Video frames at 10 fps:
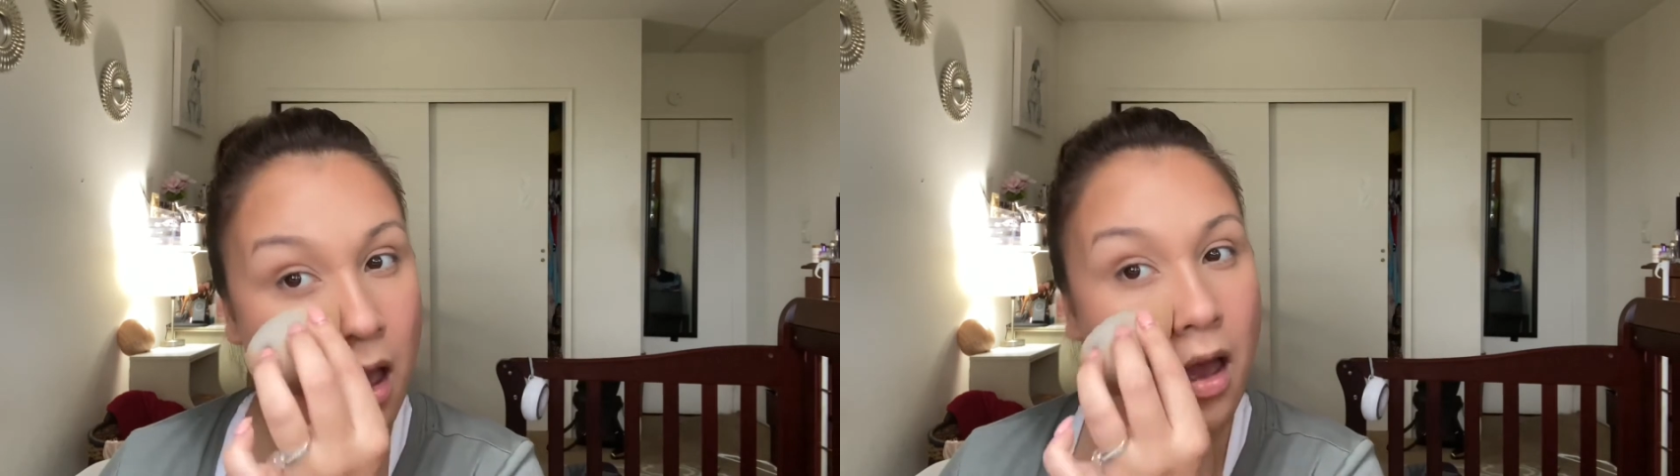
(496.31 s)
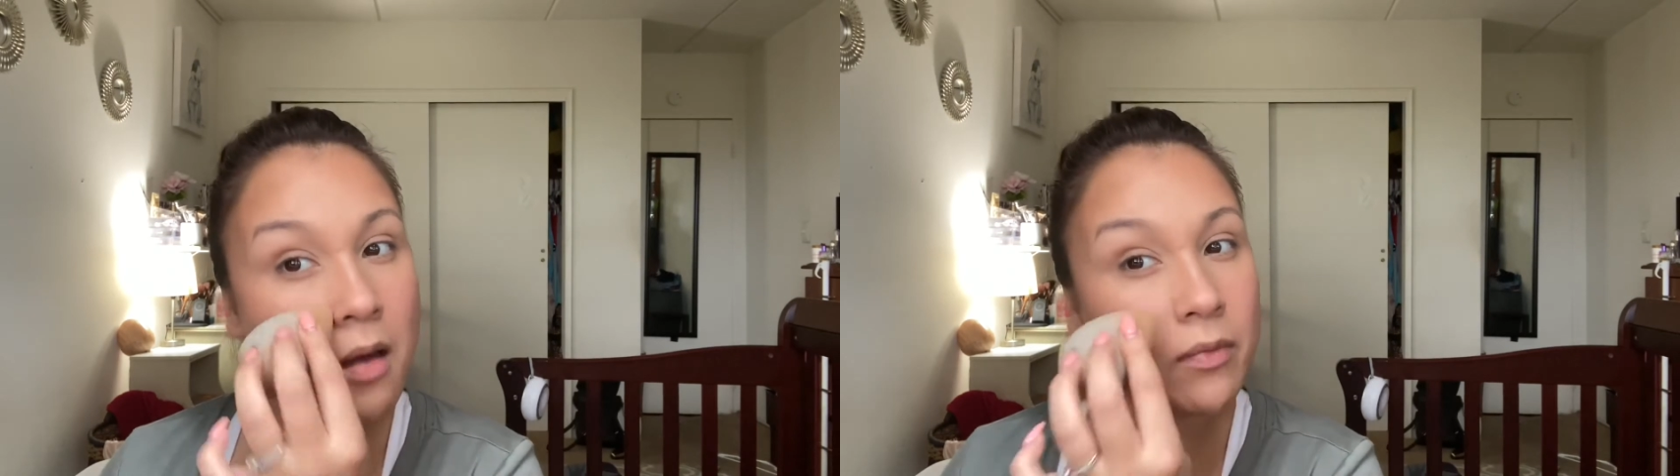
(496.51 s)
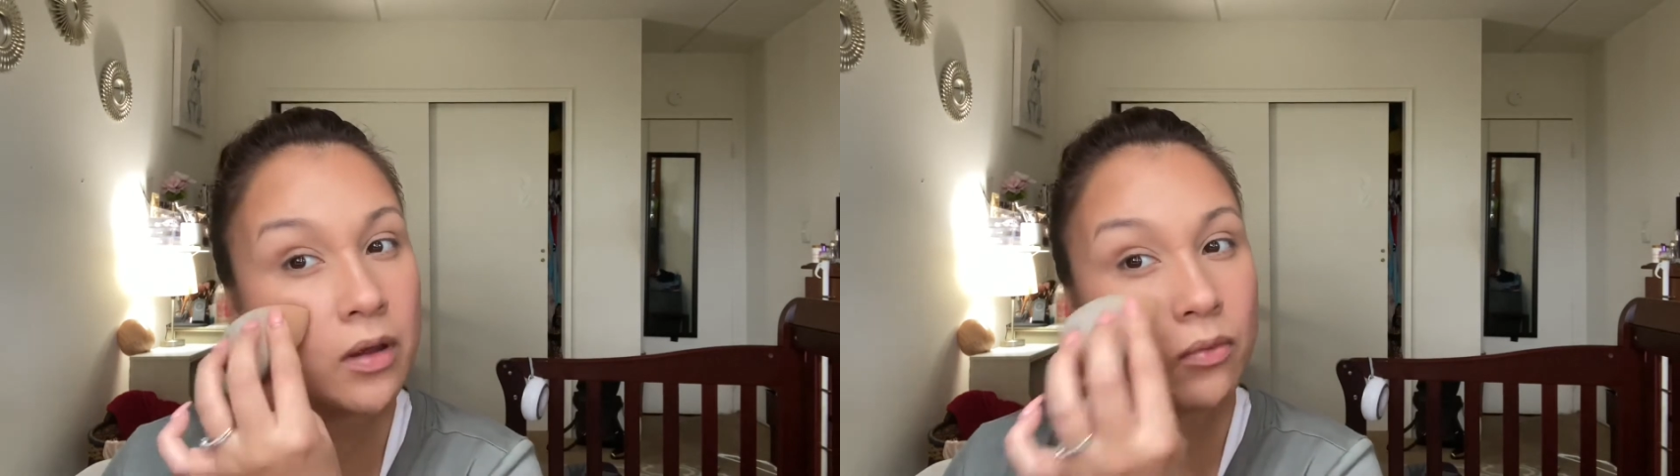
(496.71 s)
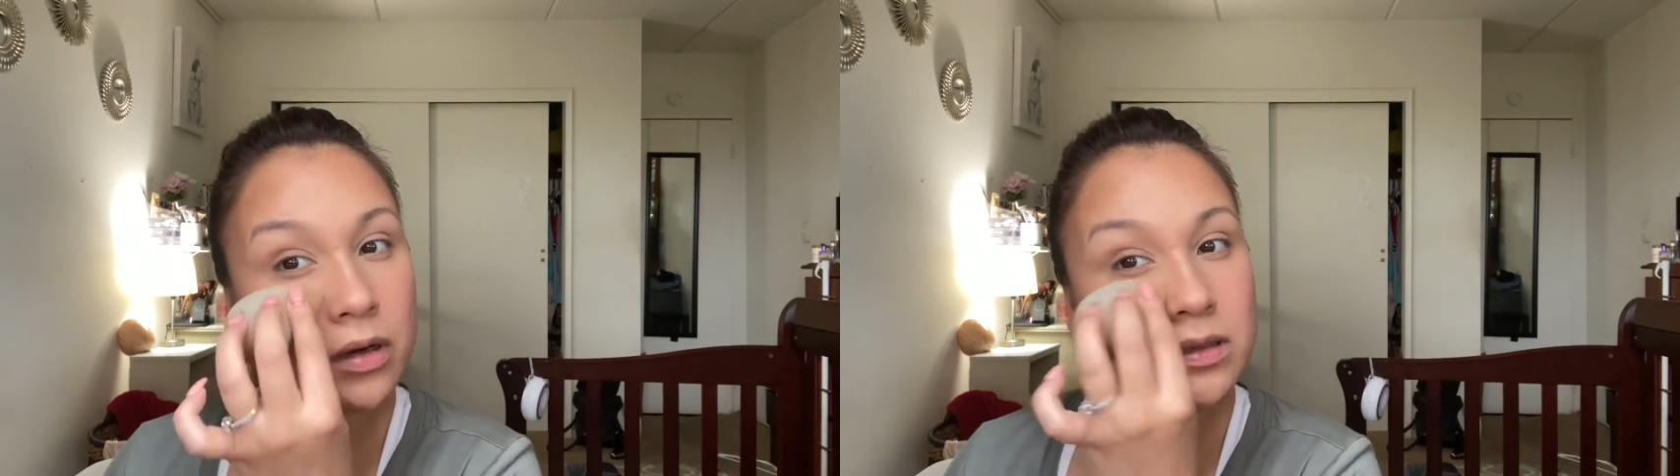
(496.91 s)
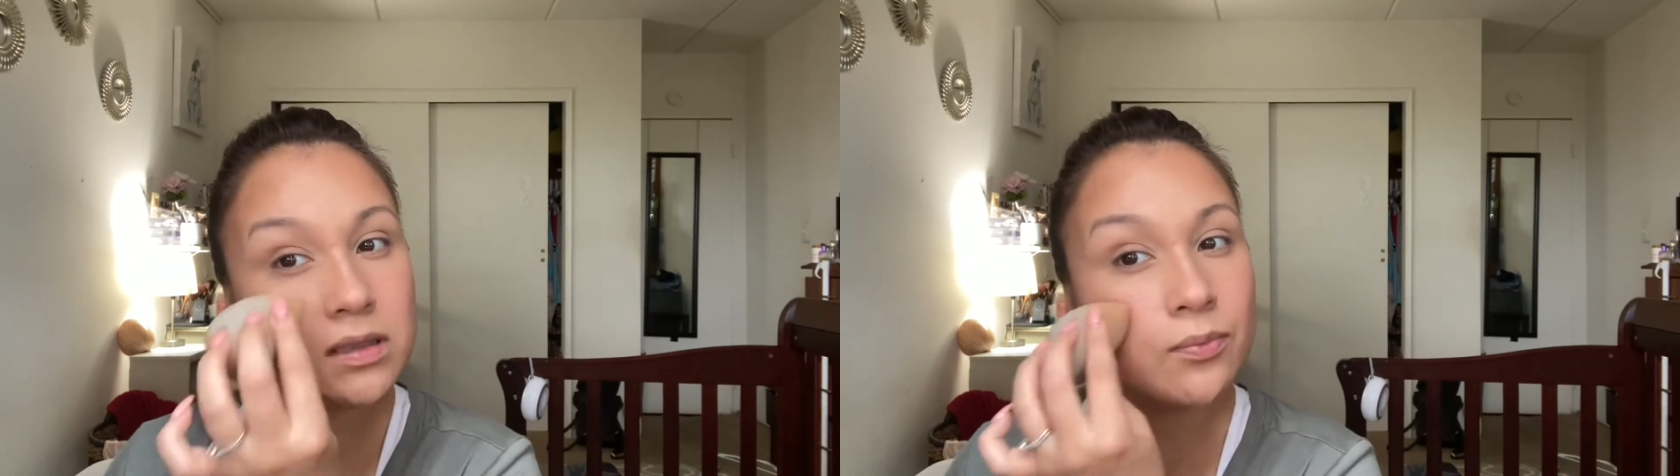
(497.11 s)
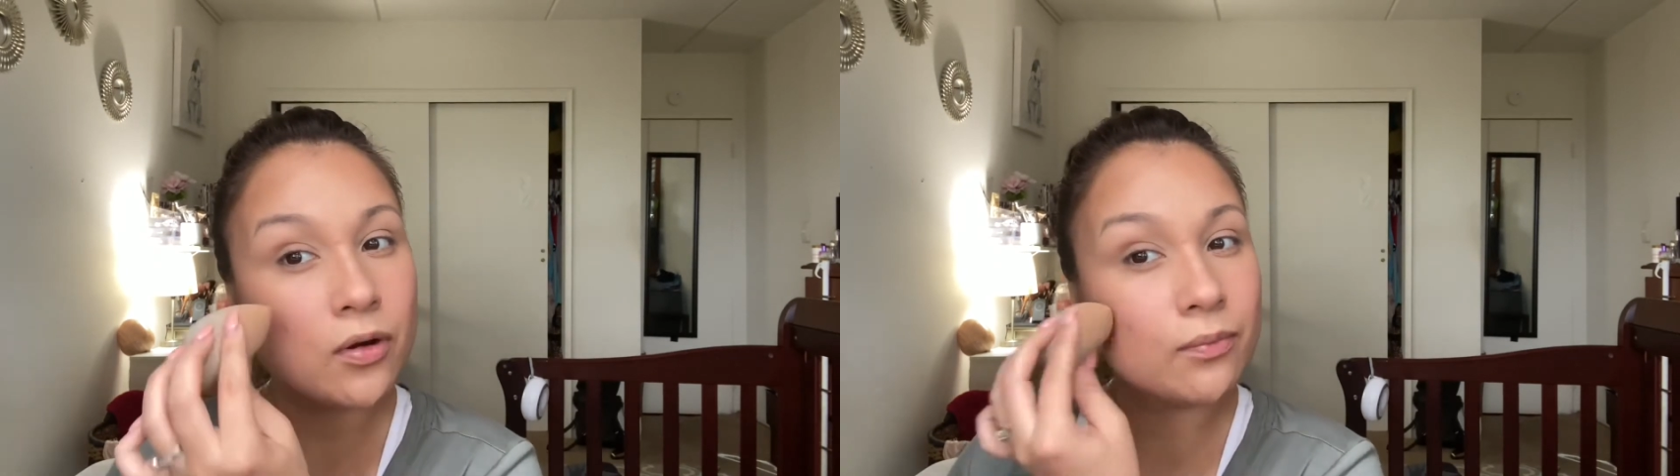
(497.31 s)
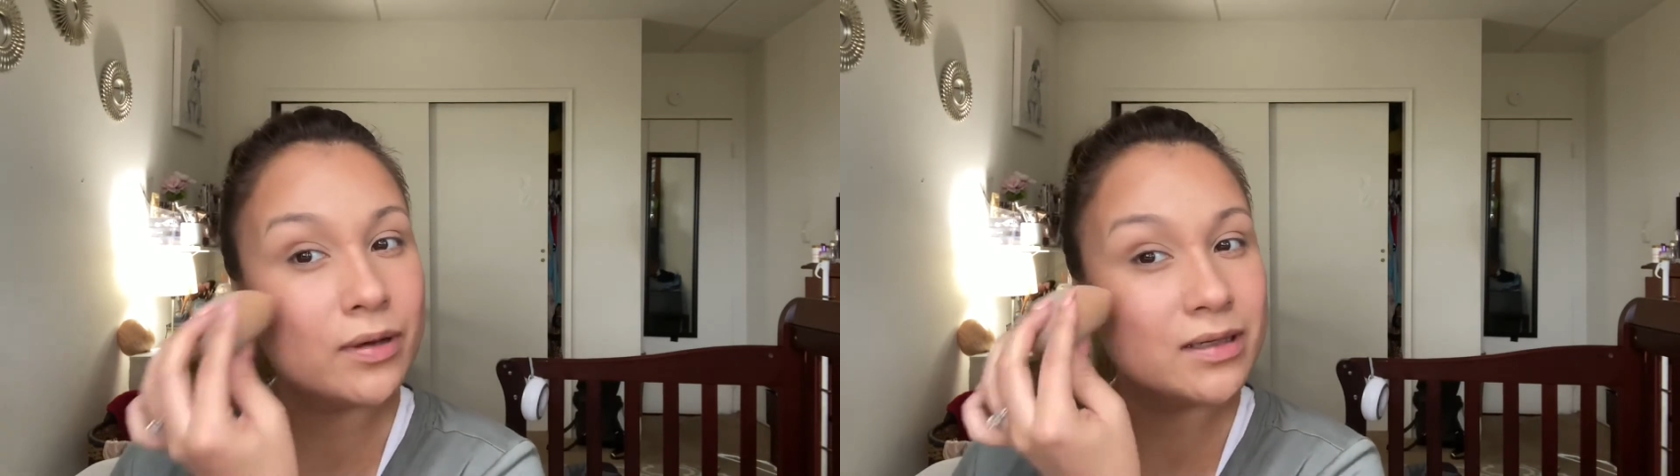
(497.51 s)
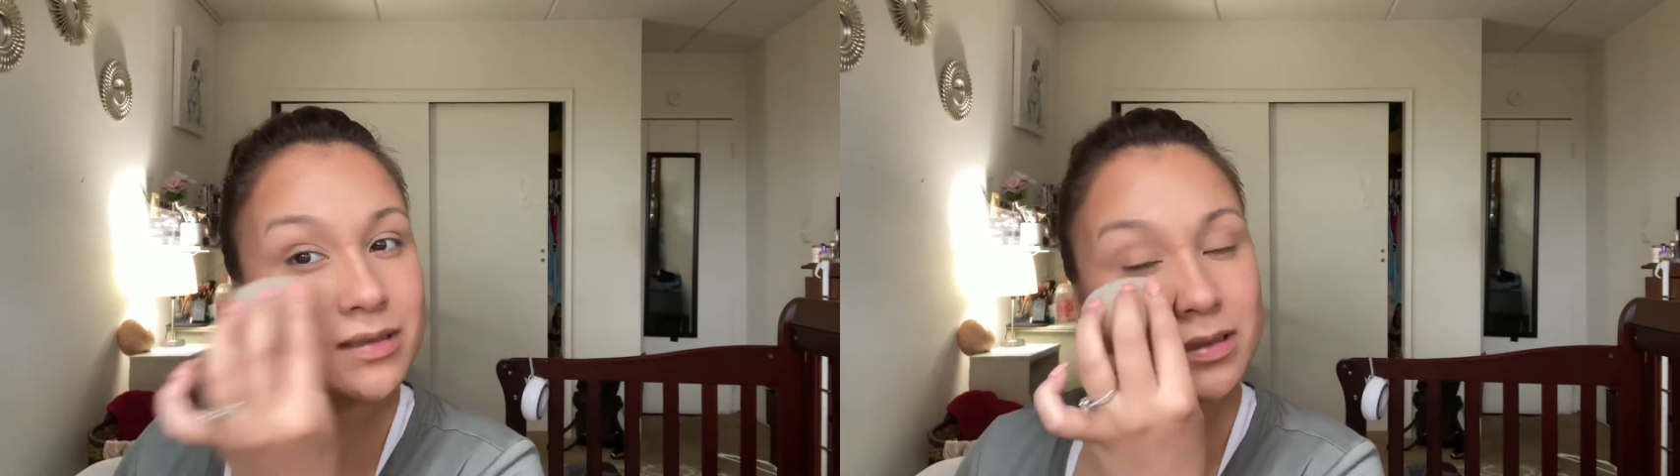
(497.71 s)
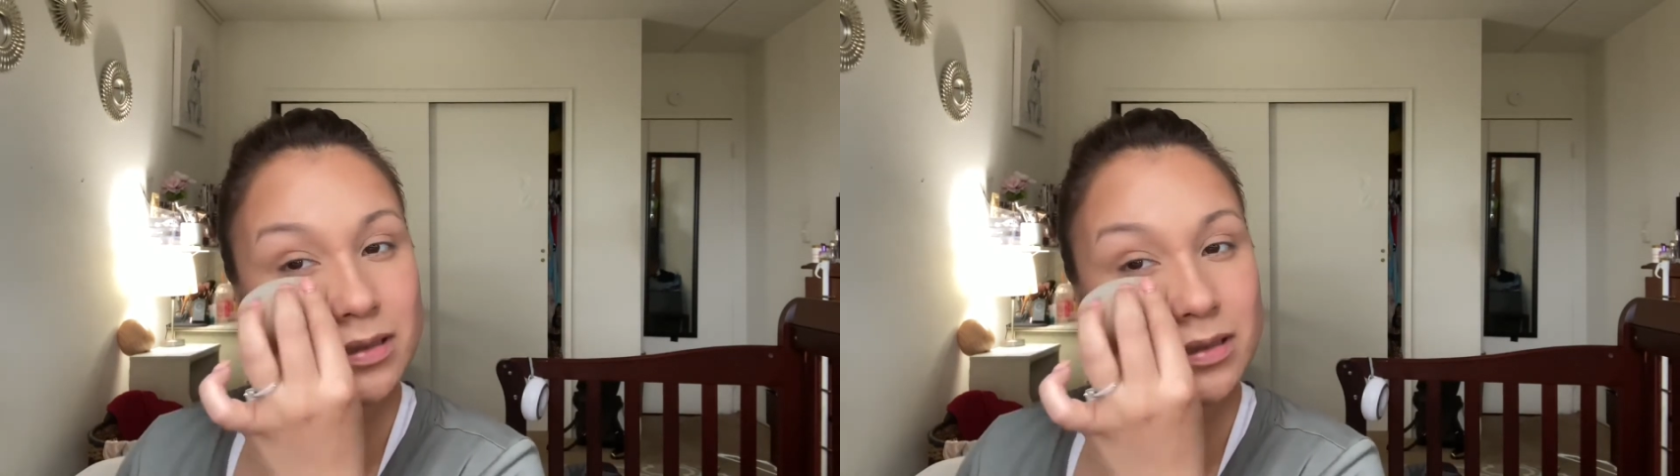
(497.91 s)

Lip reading: I'm like, what is the purpose?